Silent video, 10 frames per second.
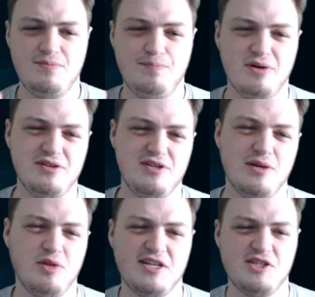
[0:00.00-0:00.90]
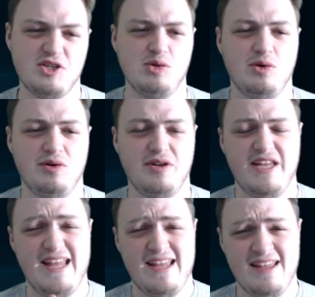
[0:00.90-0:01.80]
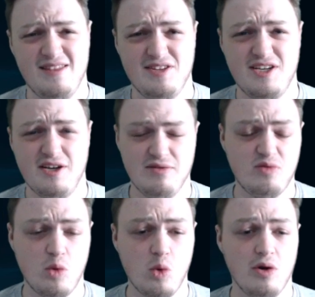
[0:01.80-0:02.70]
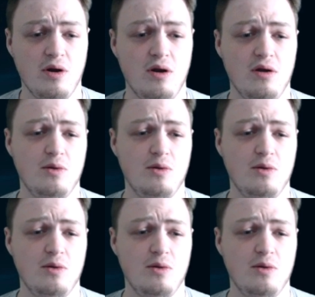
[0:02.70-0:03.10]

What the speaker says: put Double-Edged Sword in the Tier 4,